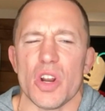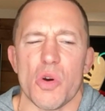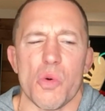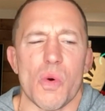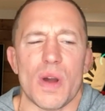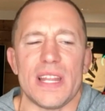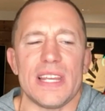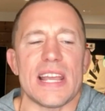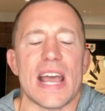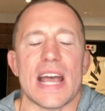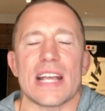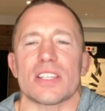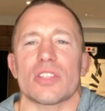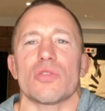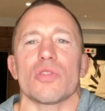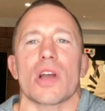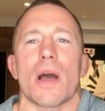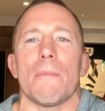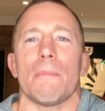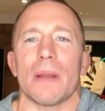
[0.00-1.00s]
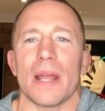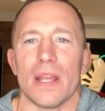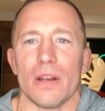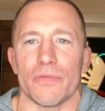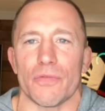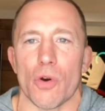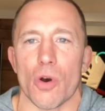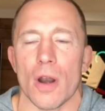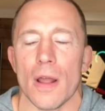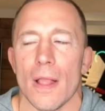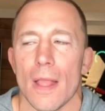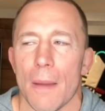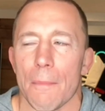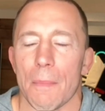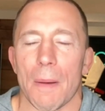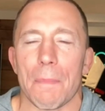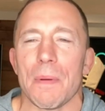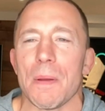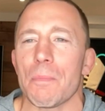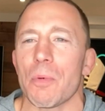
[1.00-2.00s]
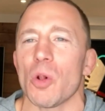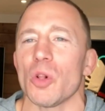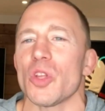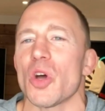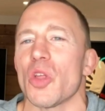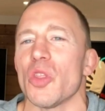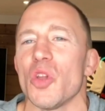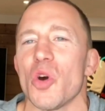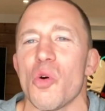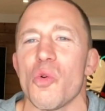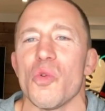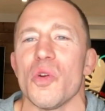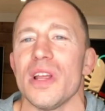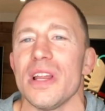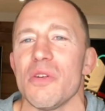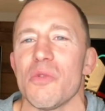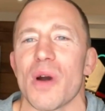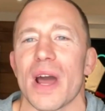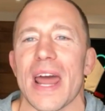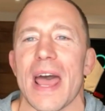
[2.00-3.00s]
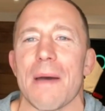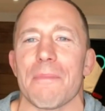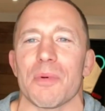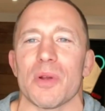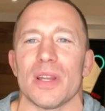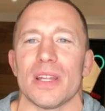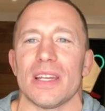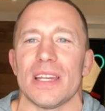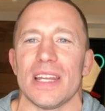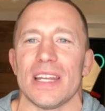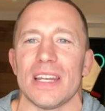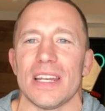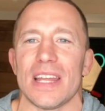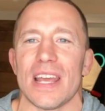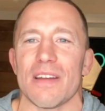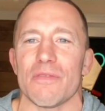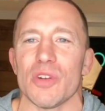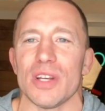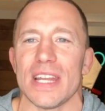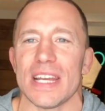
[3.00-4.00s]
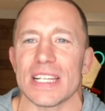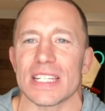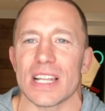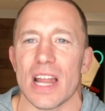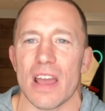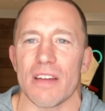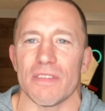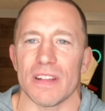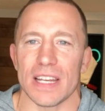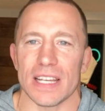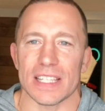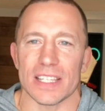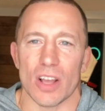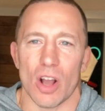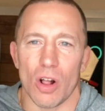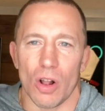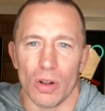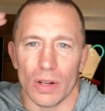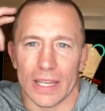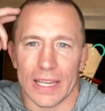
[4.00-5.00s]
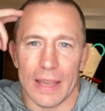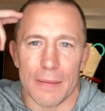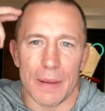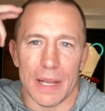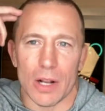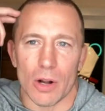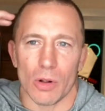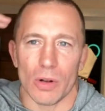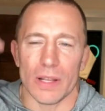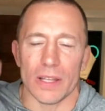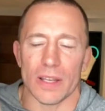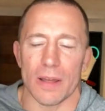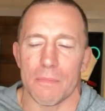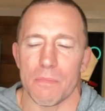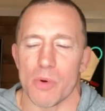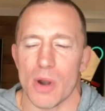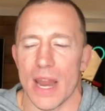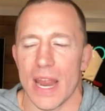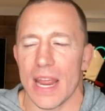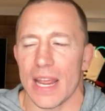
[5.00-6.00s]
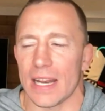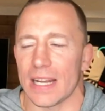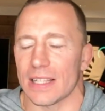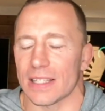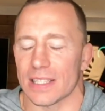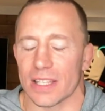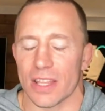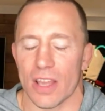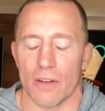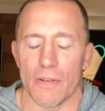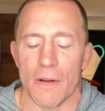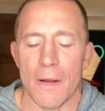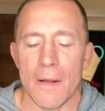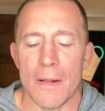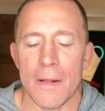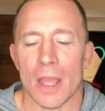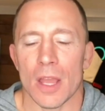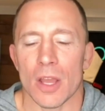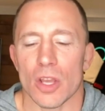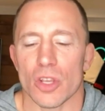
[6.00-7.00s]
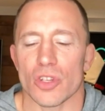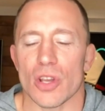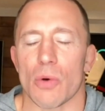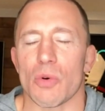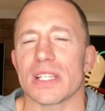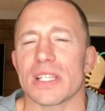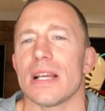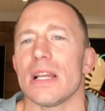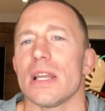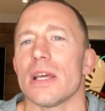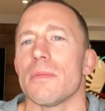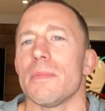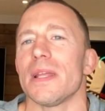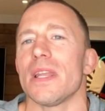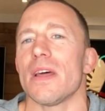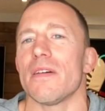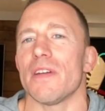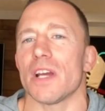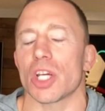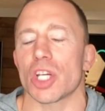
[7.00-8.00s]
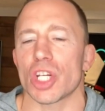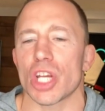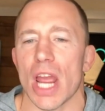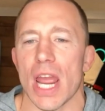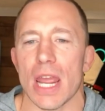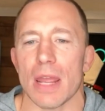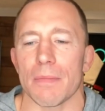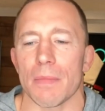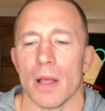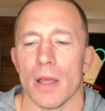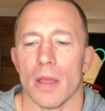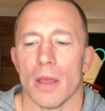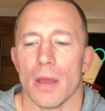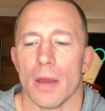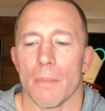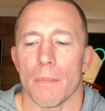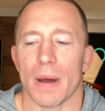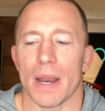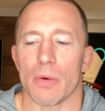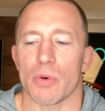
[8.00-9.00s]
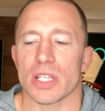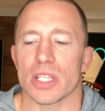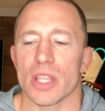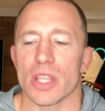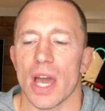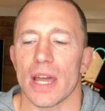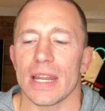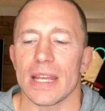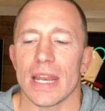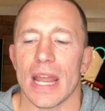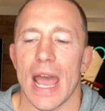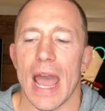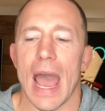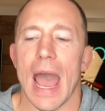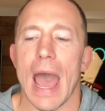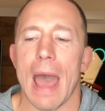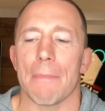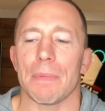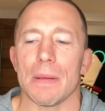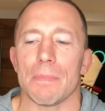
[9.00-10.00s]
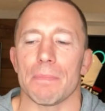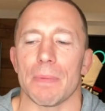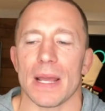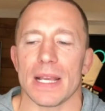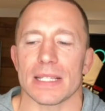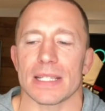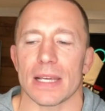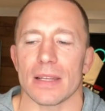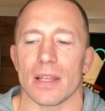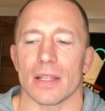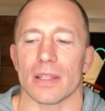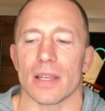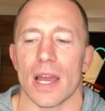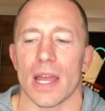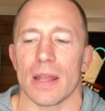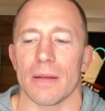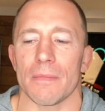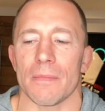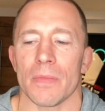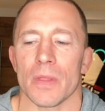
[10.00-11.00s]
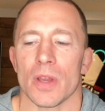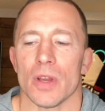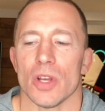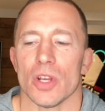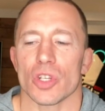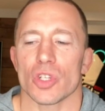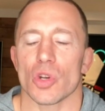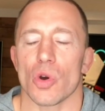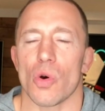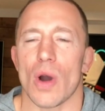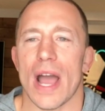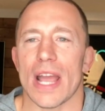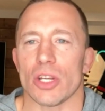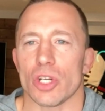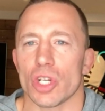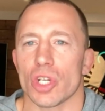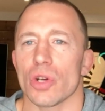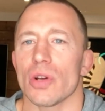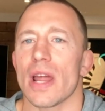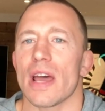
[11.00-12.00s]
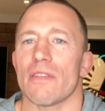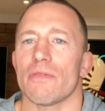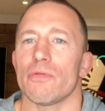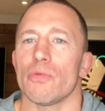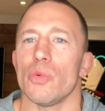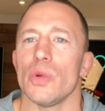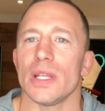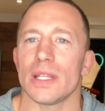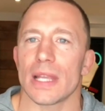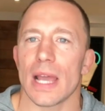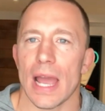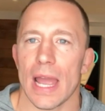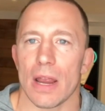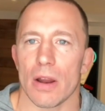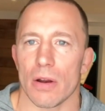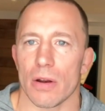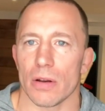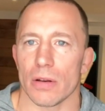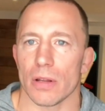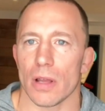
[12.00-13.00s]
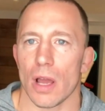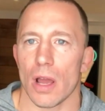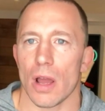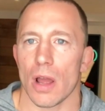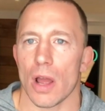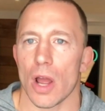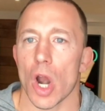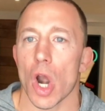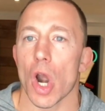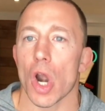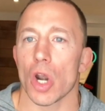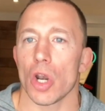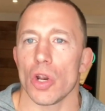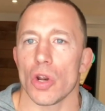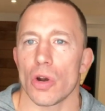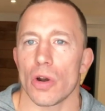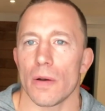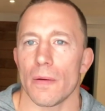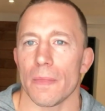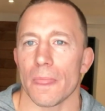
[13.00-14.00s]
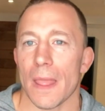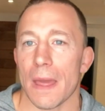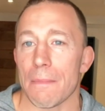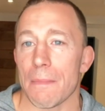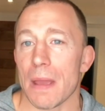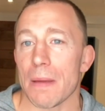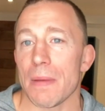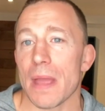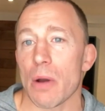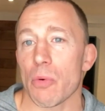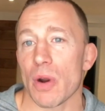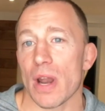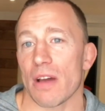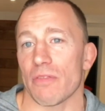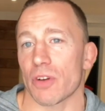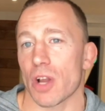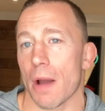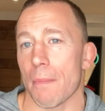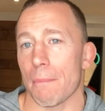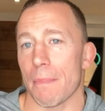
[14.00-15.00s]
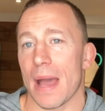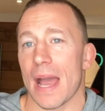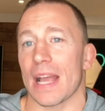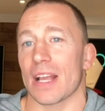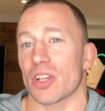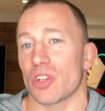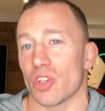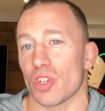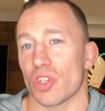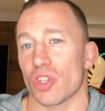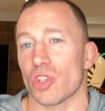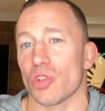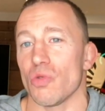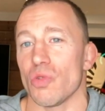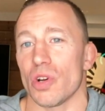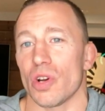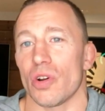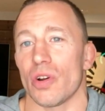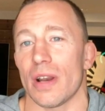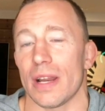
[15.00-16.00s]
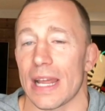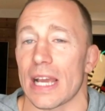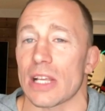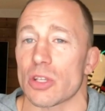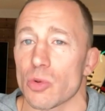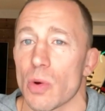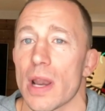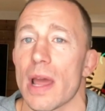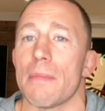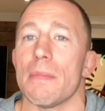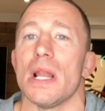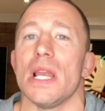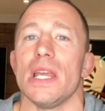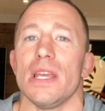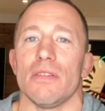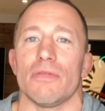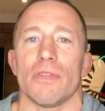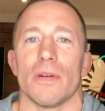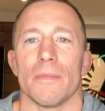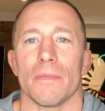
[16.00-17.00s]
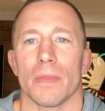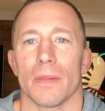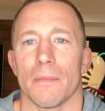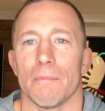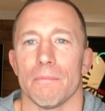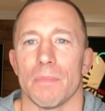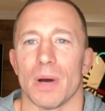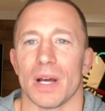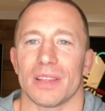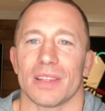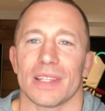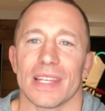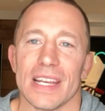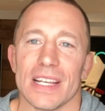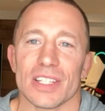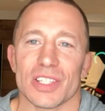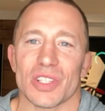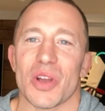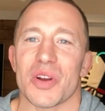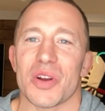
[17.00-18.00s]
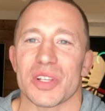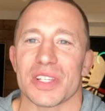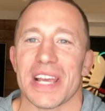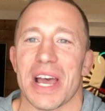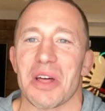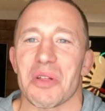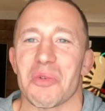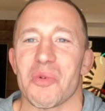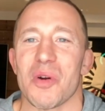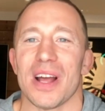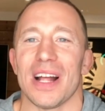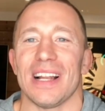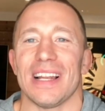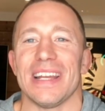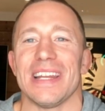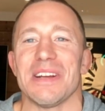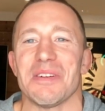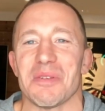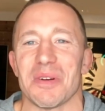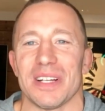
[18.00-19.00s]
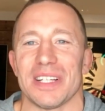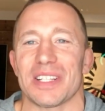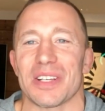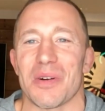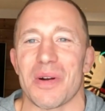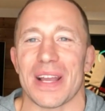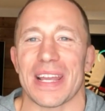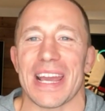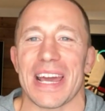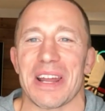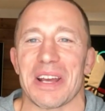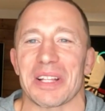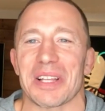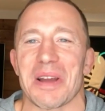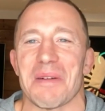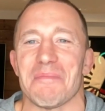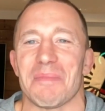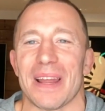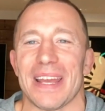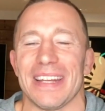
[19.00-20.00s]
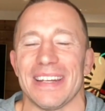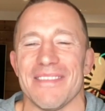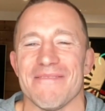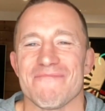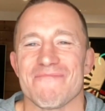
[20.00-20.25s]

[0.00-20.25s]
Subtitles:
What he has to complain for. But people don't know really what happened in everyday's life, and it's all chemical in the brain and stuff. So I was a little bit of a shame, but I was not in a happy place at the time. So I should have retired earlier, and maybe I would have come back sooner. That's what I believe. But things turns out well anyway, so I cannot think.